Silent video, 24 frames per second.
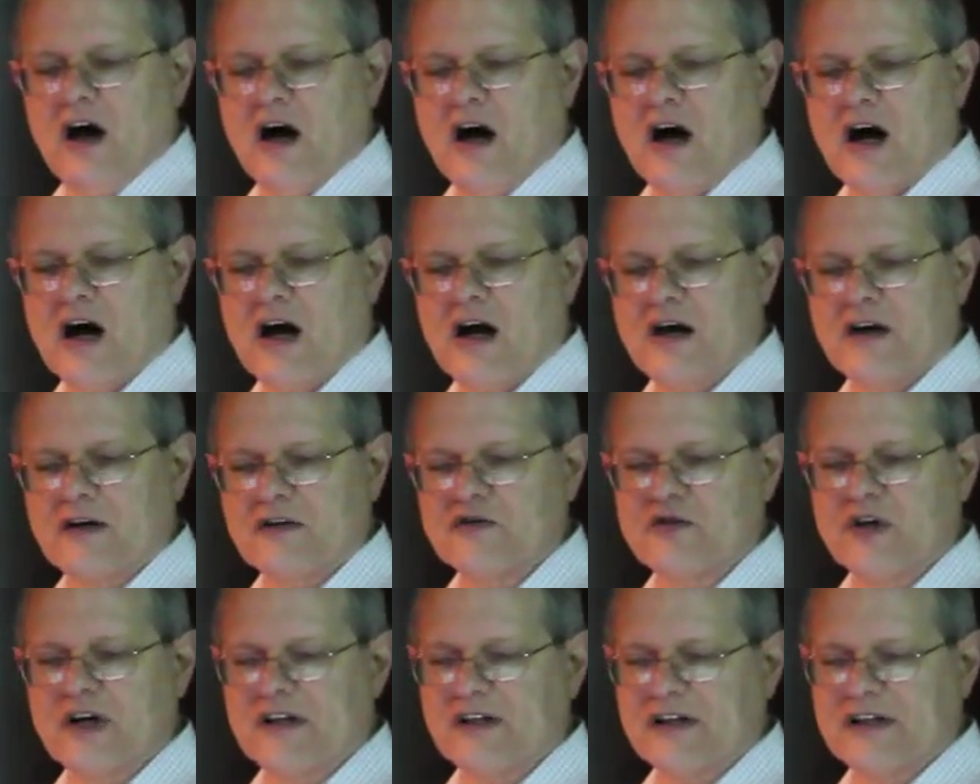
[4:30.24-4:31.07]
are
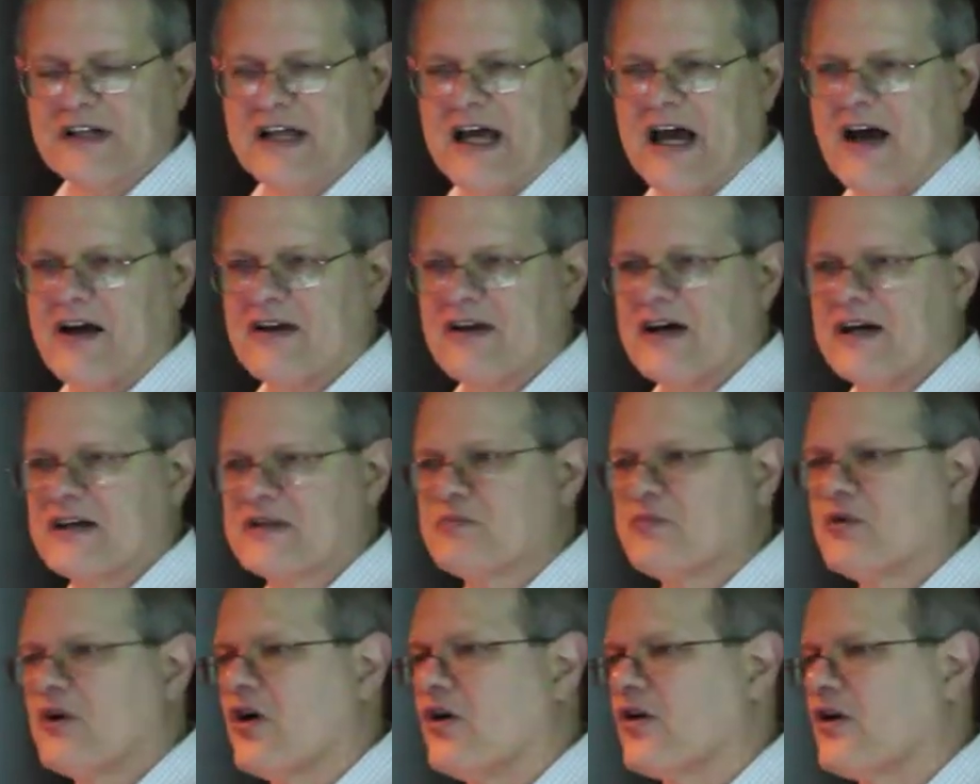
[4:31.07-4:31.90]
trickling down to us
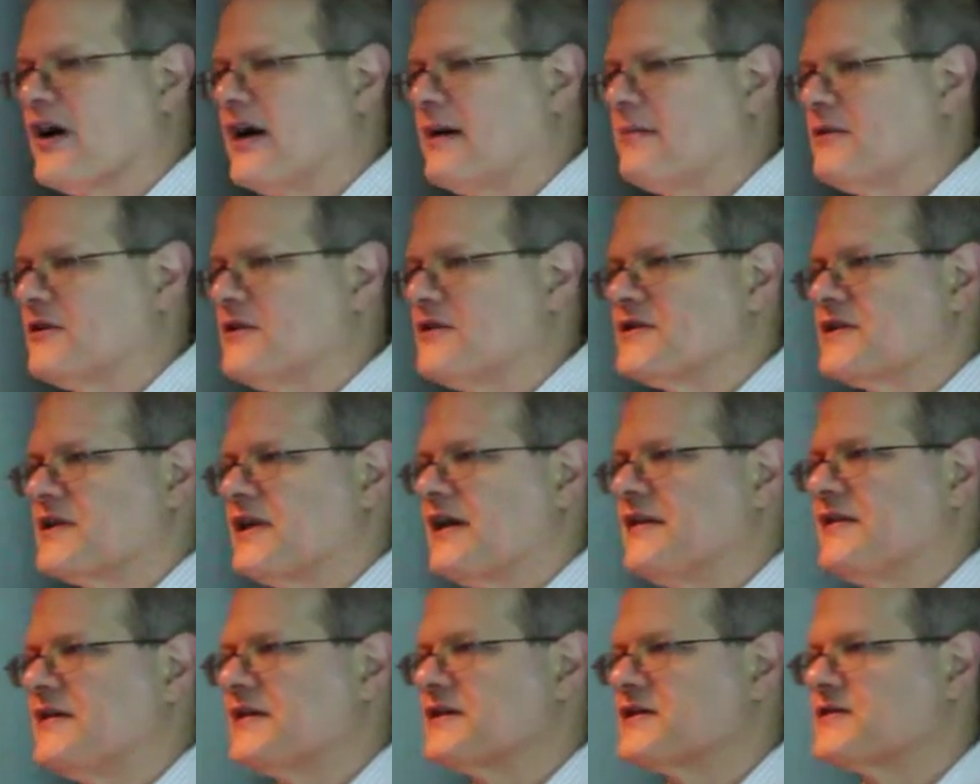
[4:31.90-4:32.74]
programmers, and
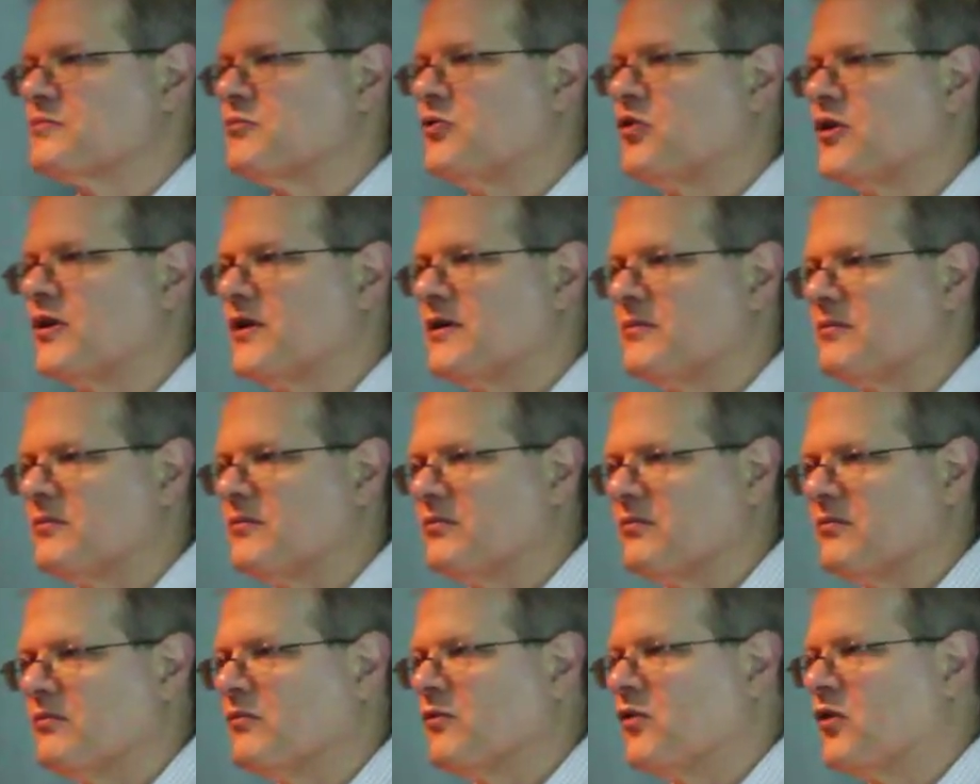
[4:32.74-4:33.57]
I think it's more,
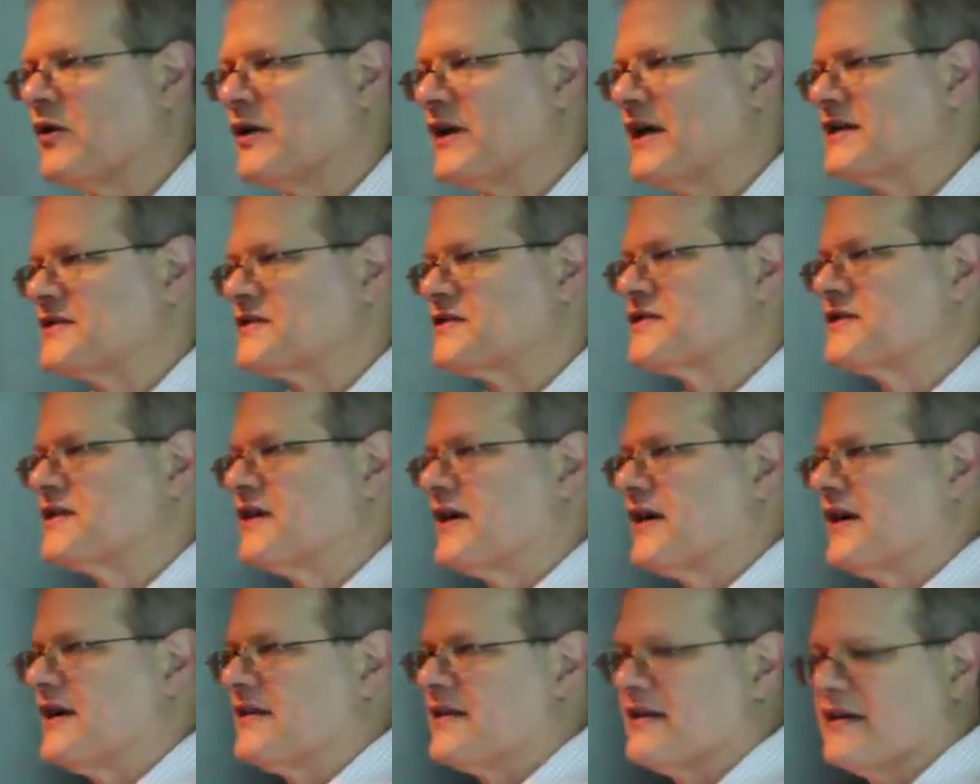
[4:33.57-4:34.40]
more
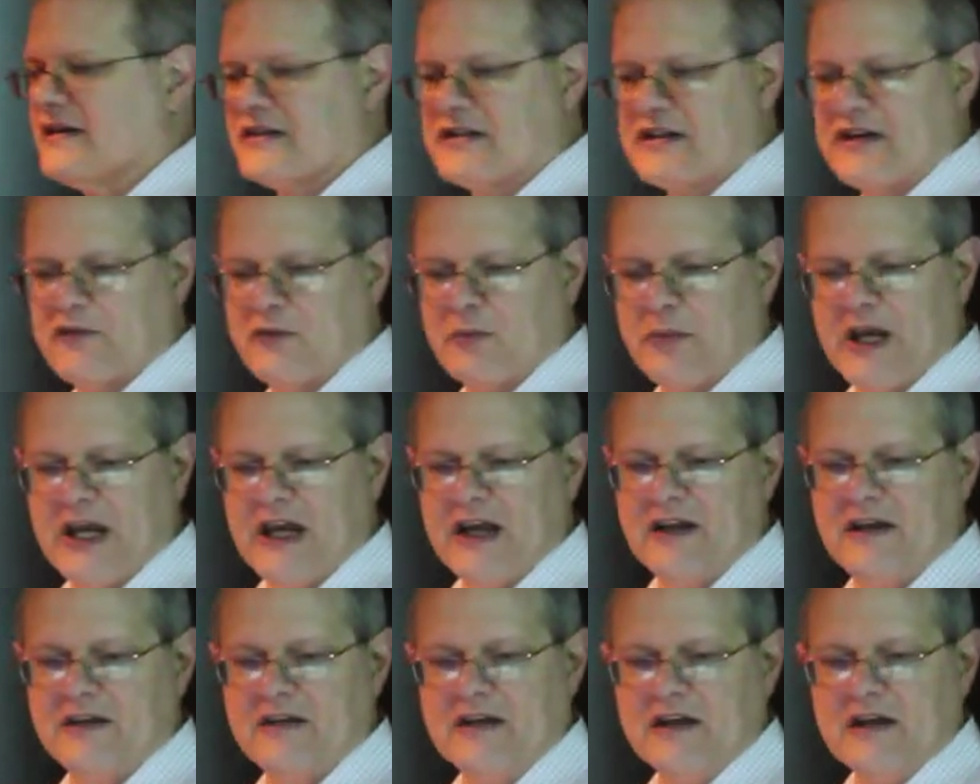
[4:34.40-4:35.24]
necessary than it's ever
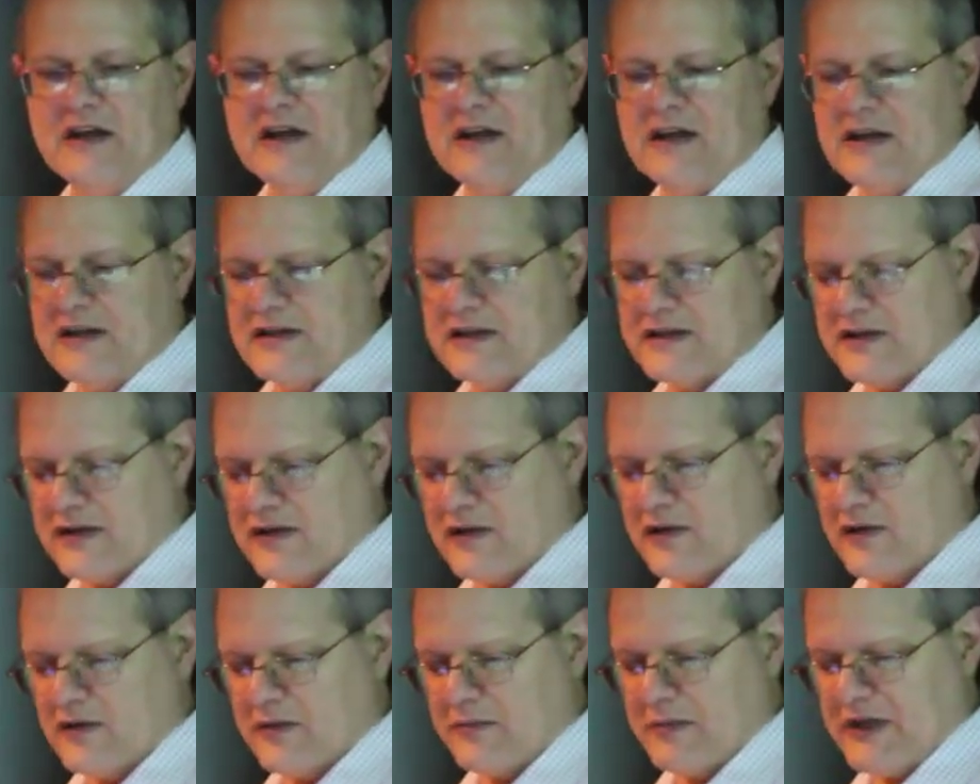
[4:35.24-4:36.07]
been
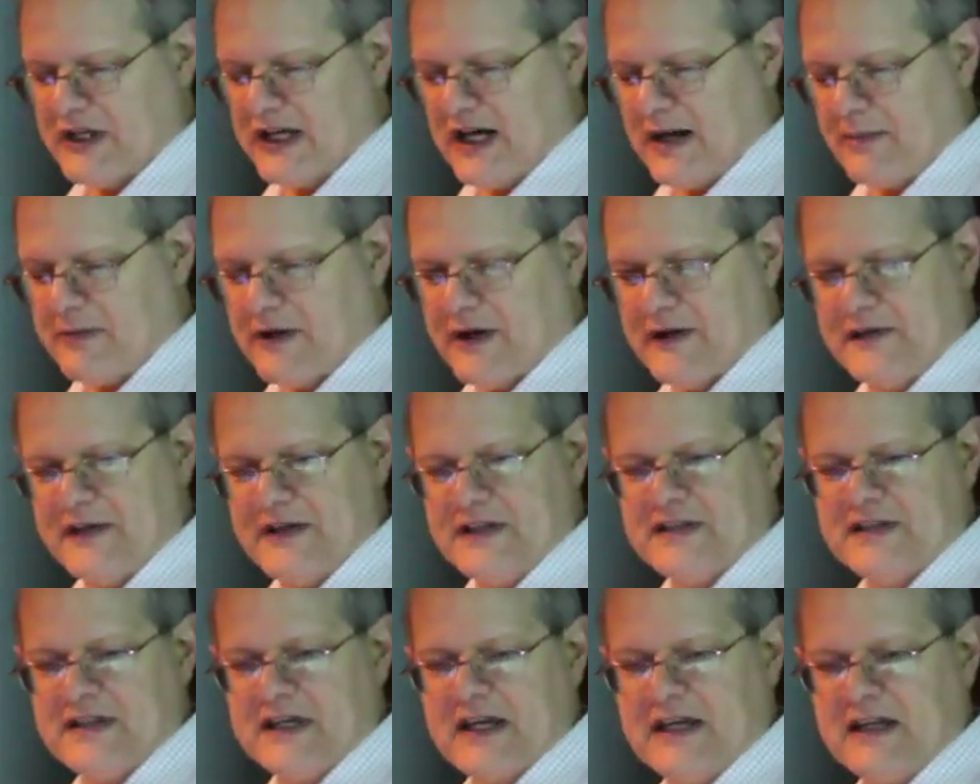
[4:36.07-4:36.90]
to be up on
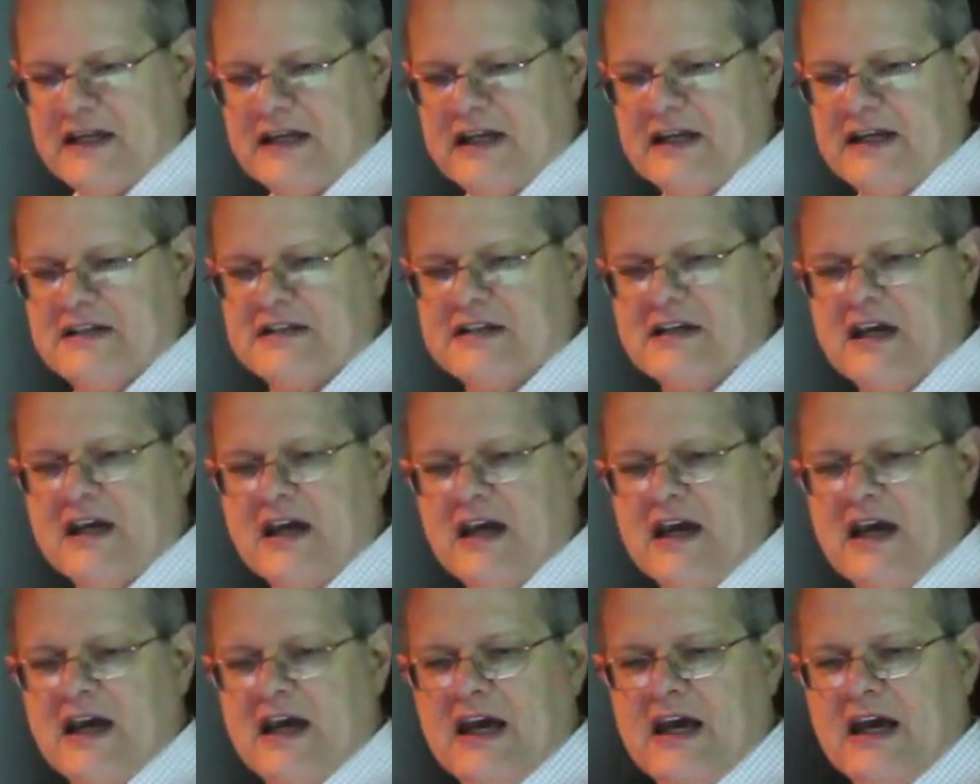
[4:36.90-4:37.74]
these techniques,
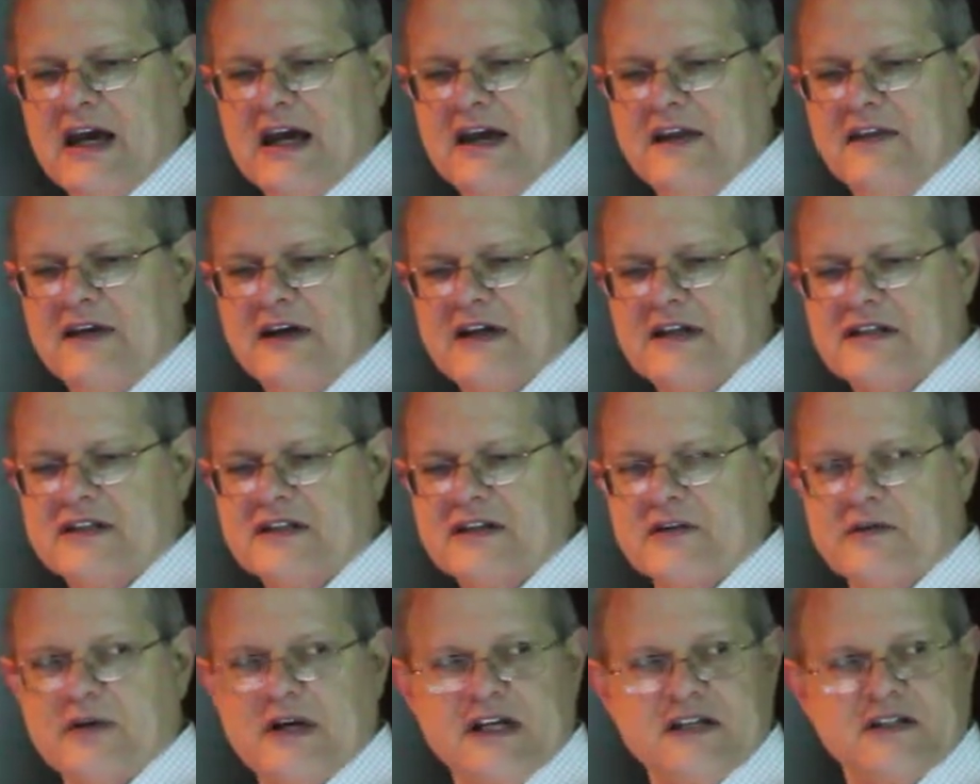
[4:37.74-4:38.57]
and thus
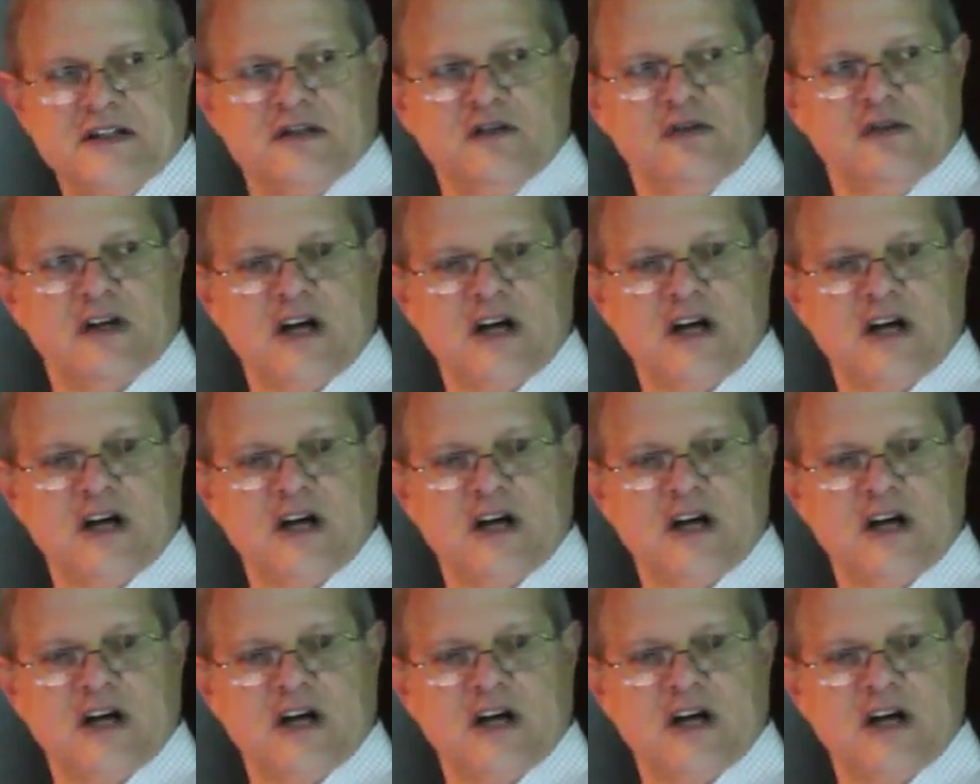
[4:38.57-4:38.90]
to the rescue